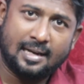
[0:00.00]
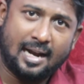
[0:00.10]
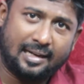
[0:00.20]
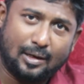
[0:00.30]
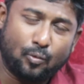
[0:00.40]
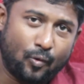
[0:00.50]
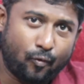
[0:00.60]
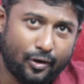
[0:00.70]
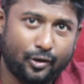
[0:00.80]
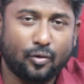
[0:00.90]
Article
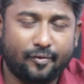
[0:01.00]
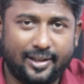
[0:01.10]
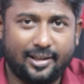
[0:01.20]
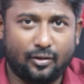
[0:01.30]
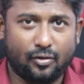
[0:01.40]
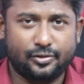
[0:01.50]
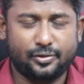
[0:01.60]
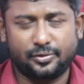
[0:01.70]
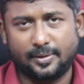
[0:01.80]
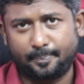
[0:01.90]
142 of Indian
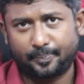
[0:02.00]
Constitution,